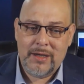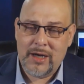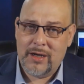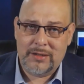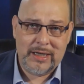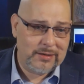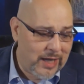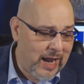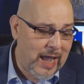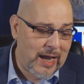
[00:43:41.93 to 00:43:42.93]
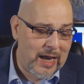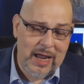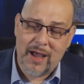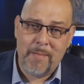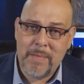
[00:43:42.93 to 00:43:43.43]
you know, they, they had
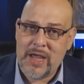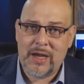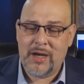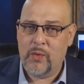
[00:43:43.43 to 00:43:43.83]
a million